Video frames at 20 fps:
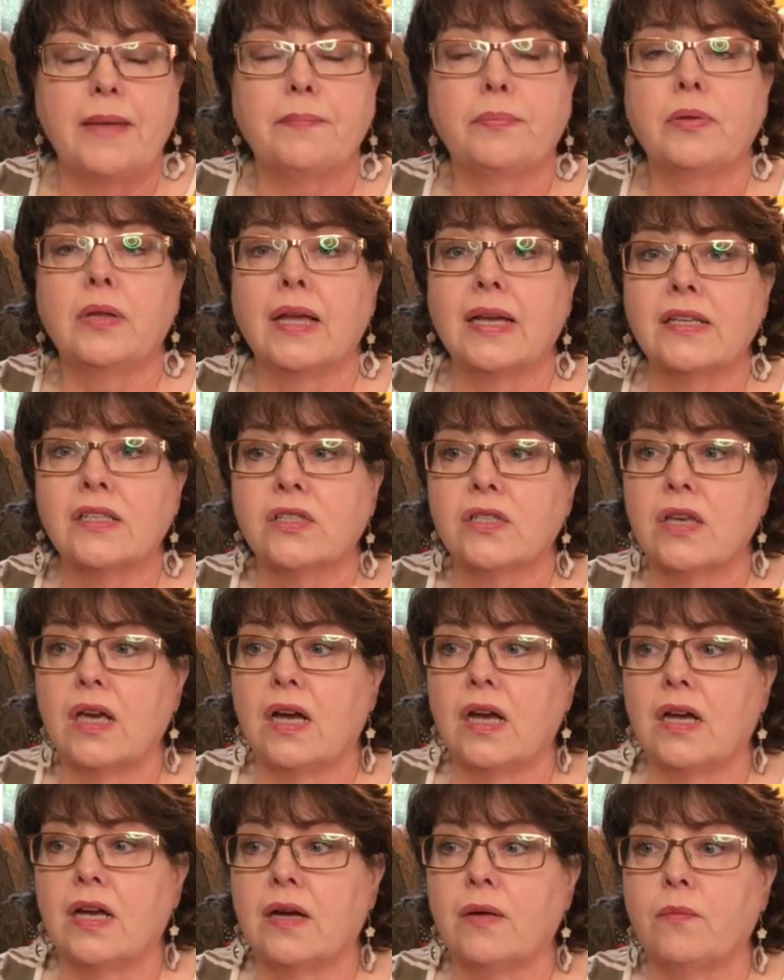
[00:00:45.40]
Plus,
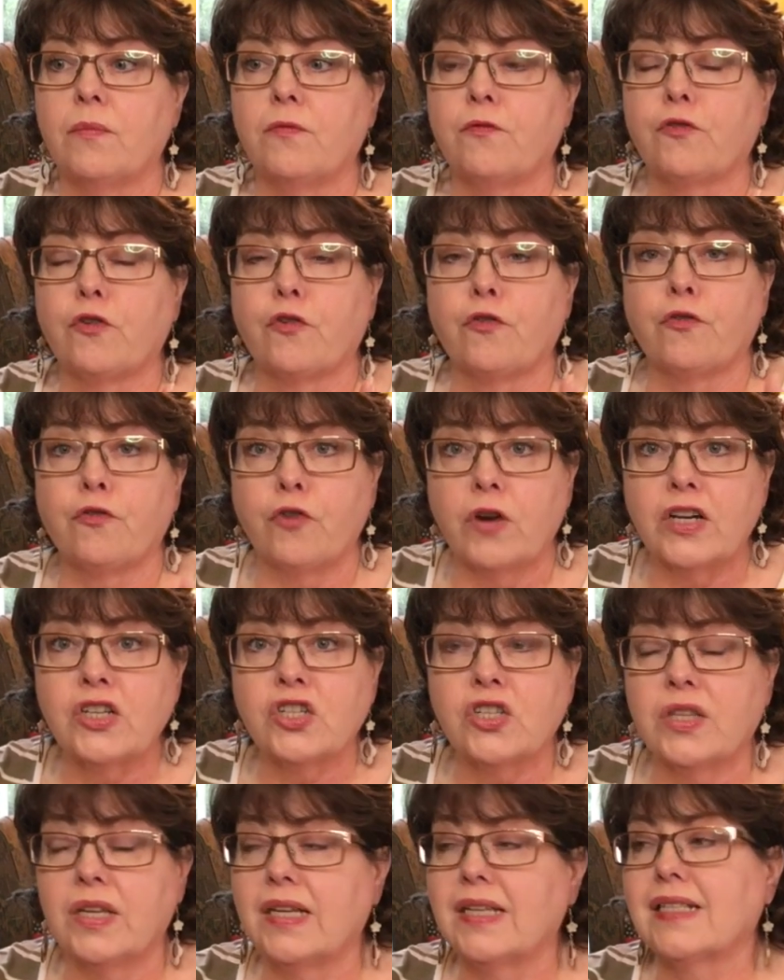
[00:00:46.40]
for
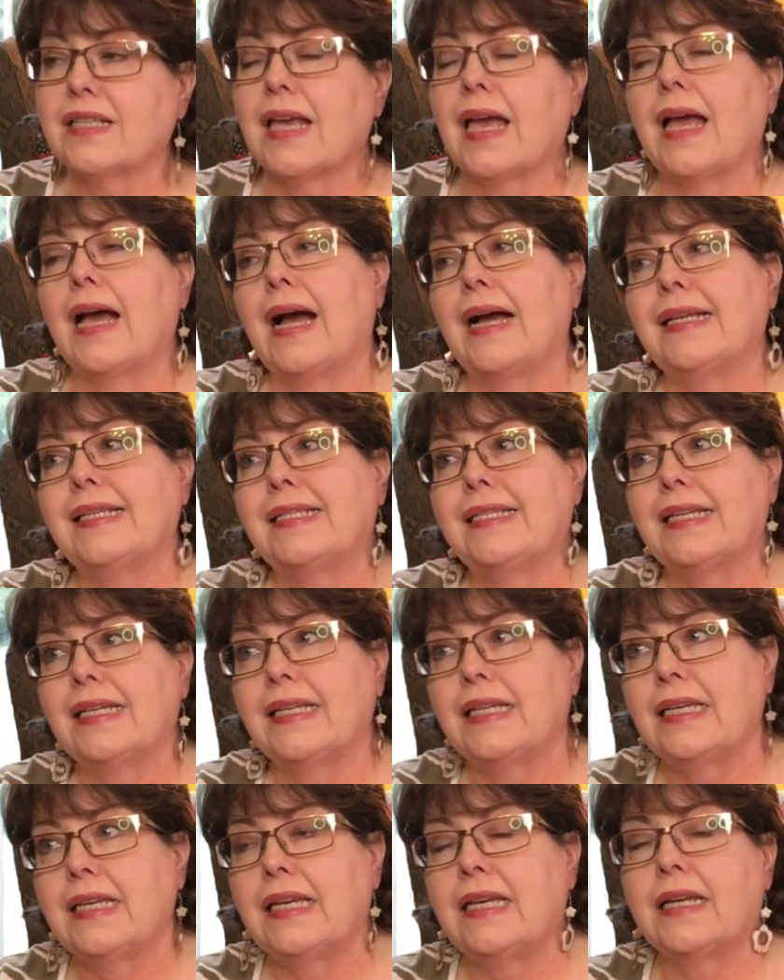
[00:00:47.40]
fresh things, I
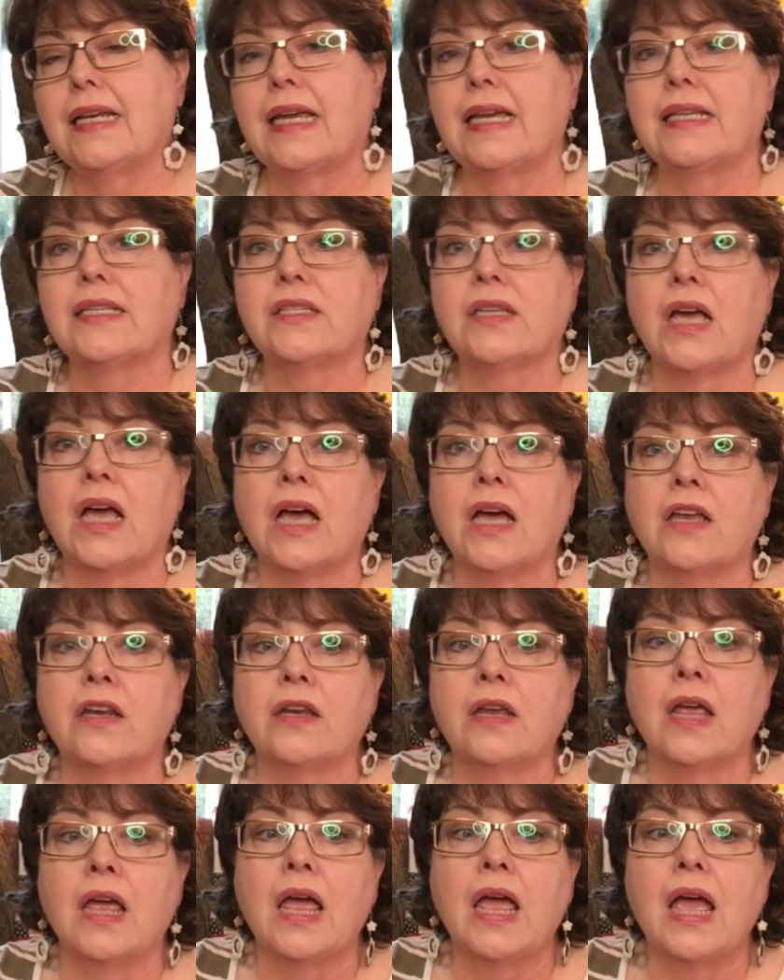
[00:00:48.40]
didn't need a
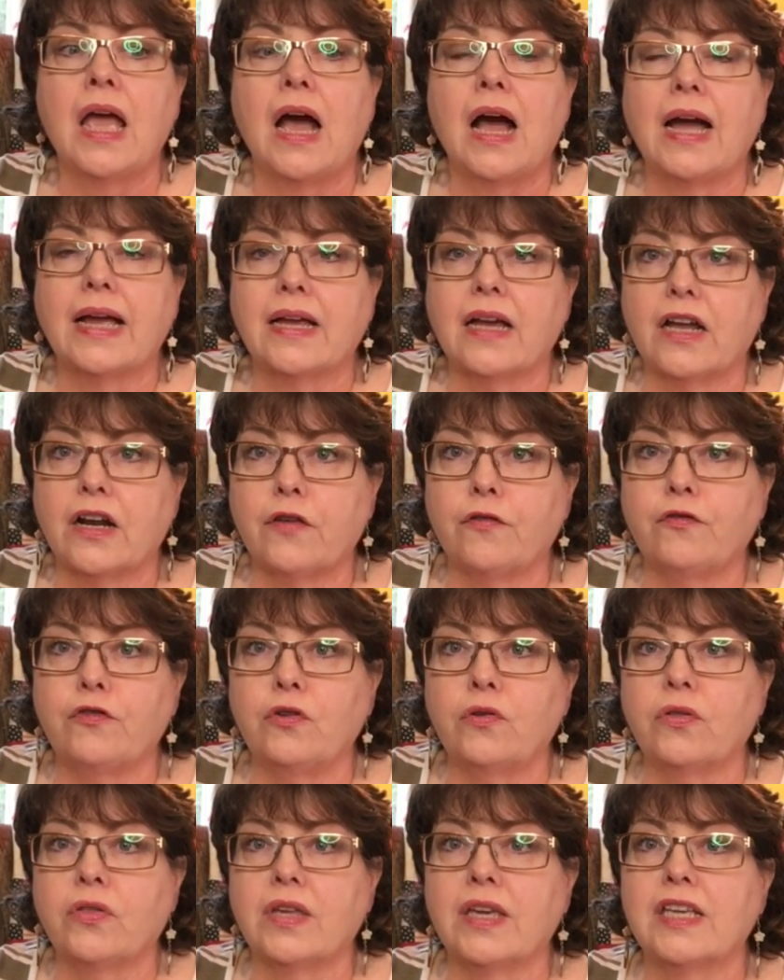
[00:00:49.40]
ton. I got a
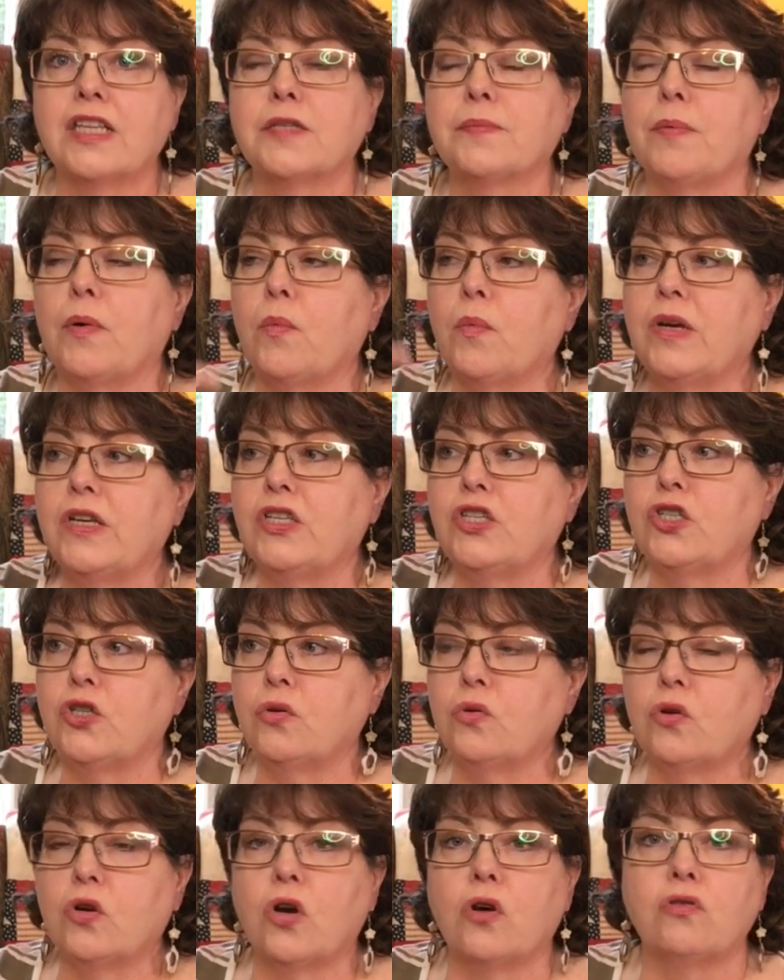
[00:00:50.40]
few things, but we
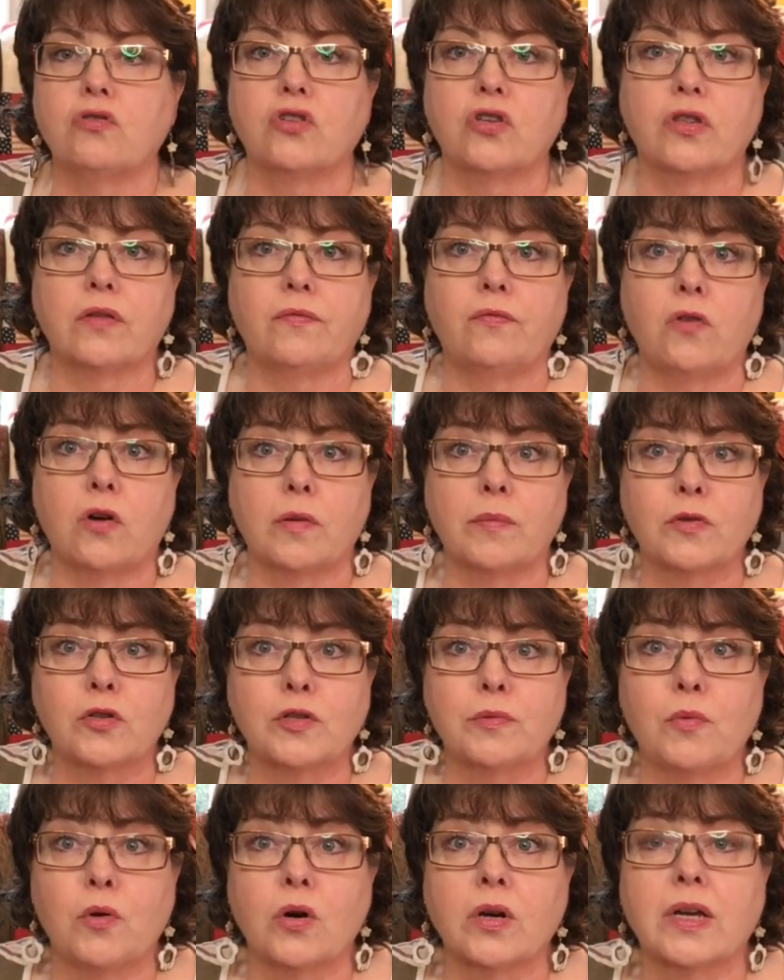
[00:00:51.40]
do go to the
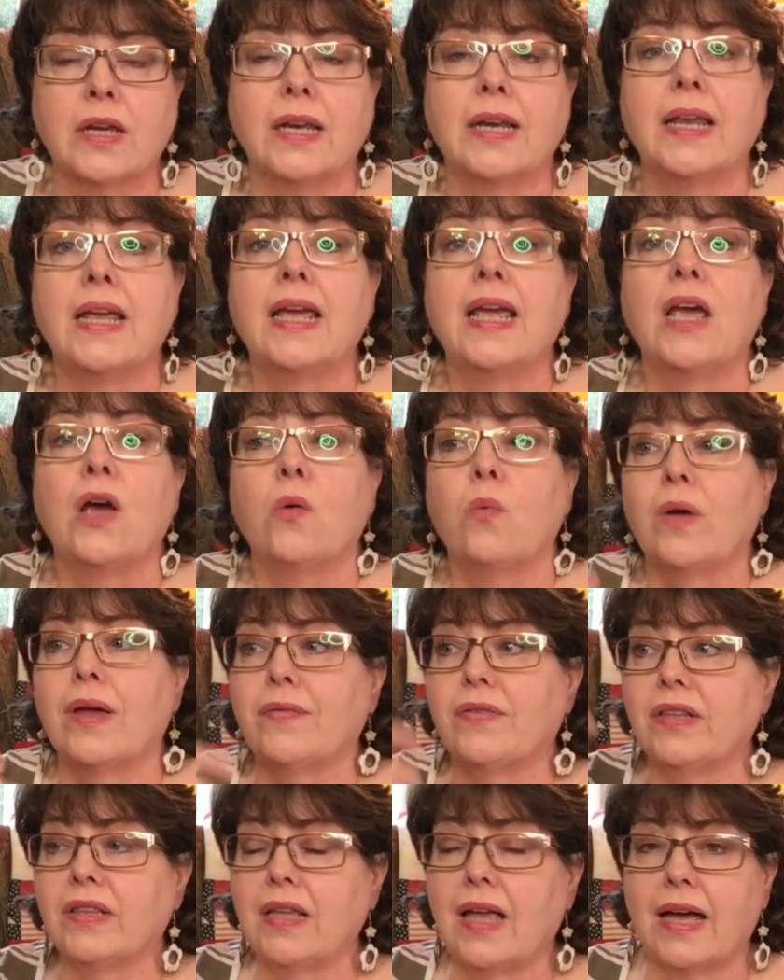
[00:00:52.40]
farmer's market. We have
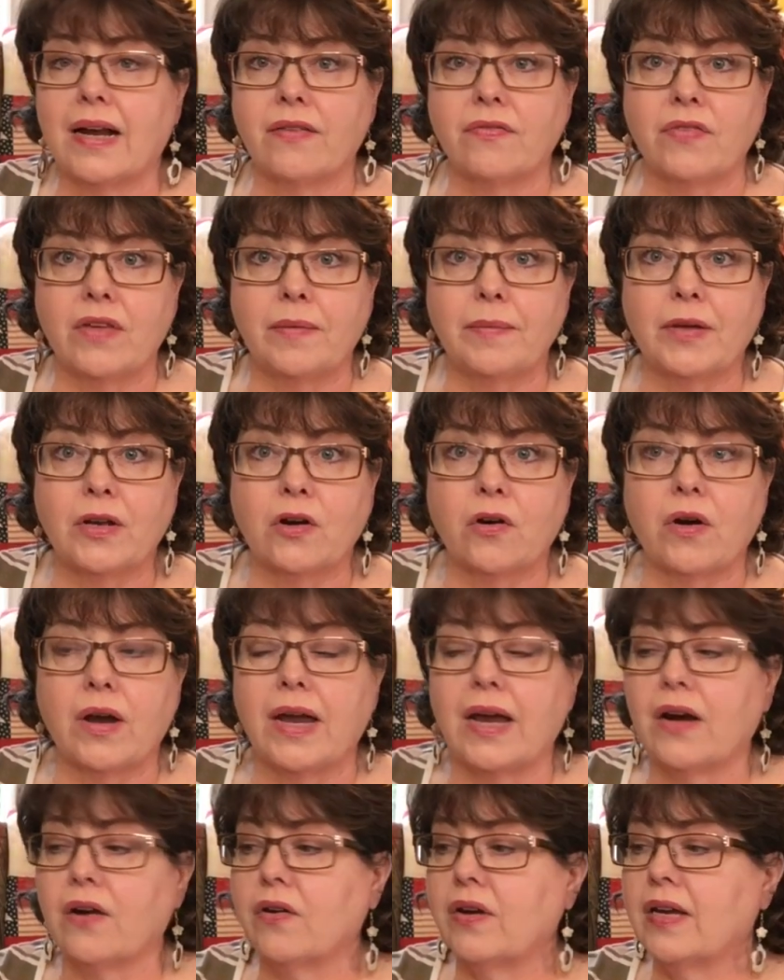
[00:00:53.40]
a lot of them in our
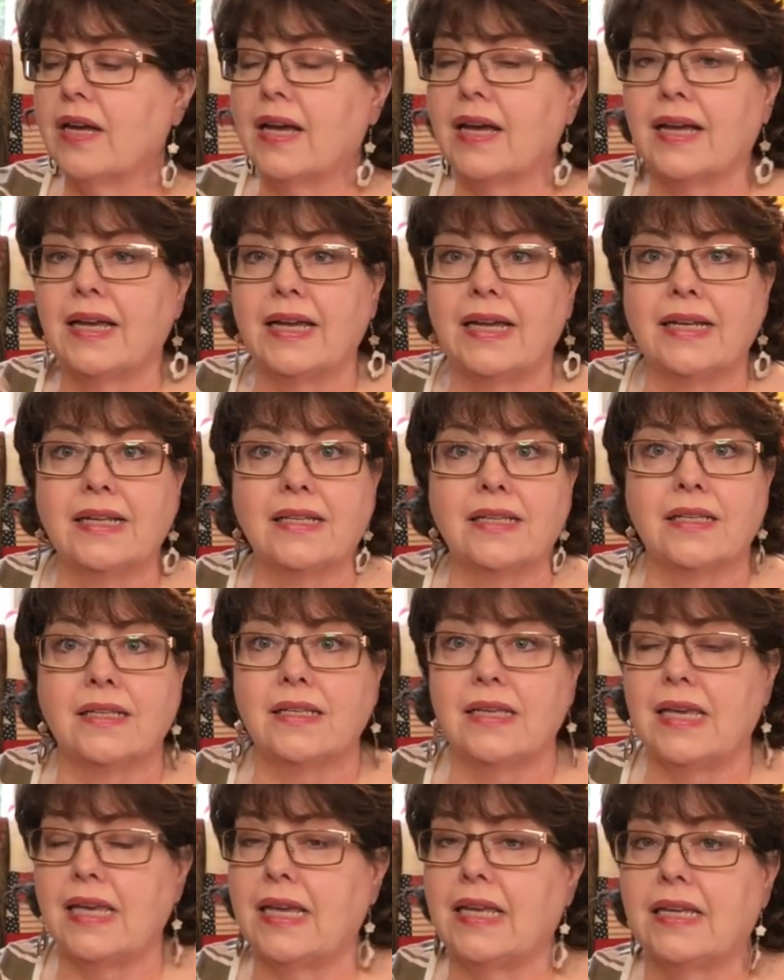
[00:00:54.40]
area.
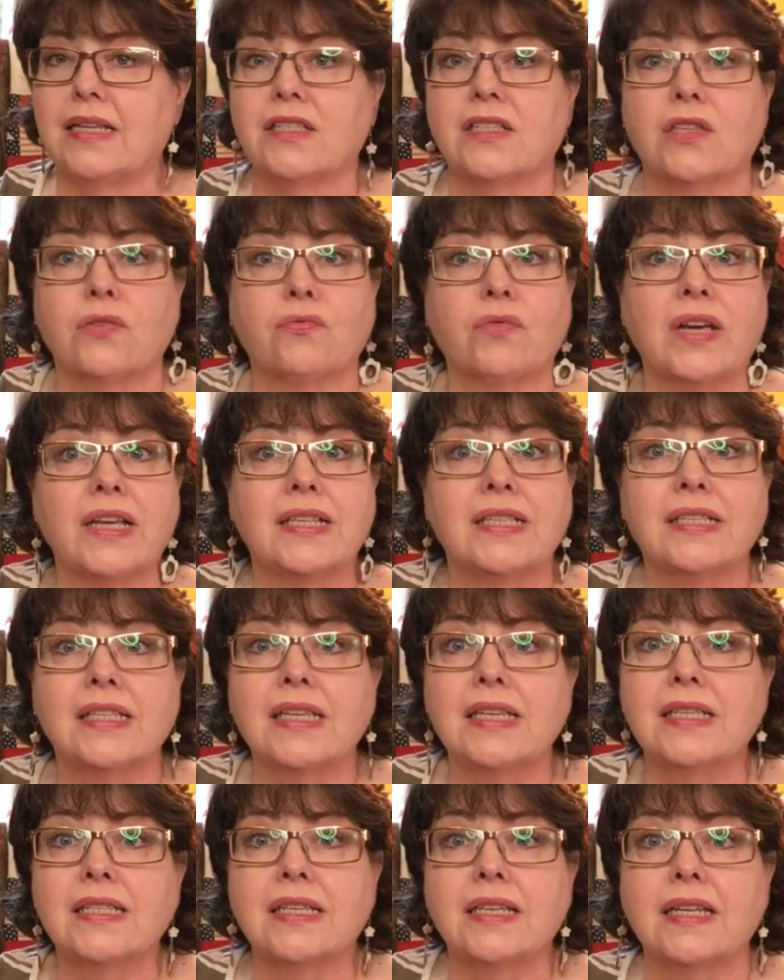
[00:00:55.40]
It is the right
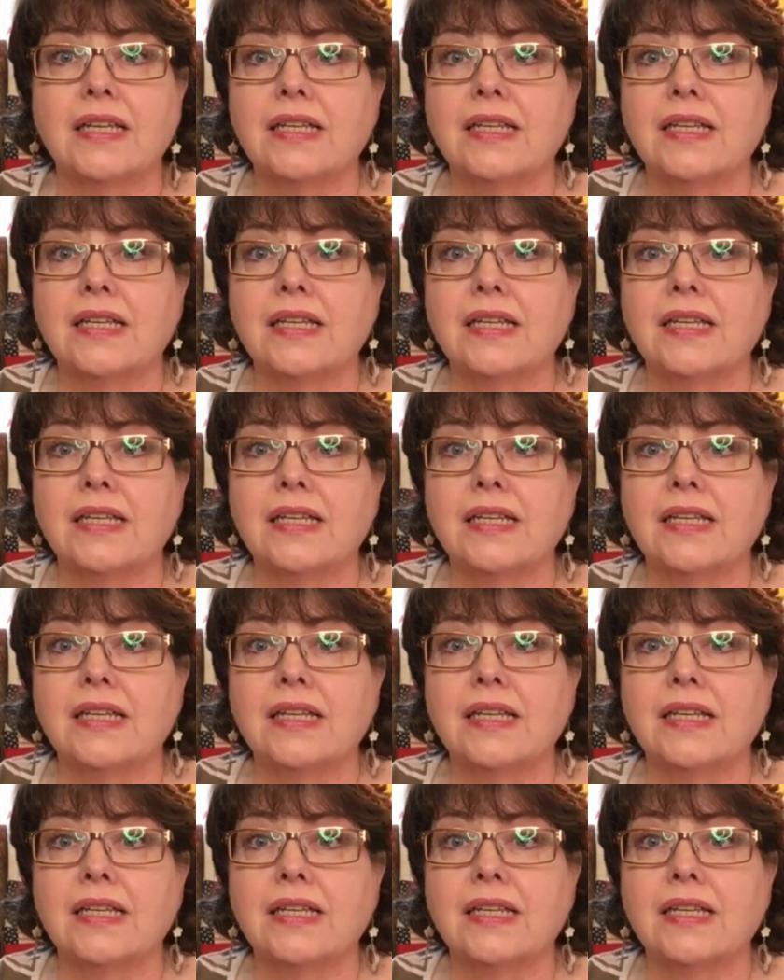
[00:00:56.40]
season.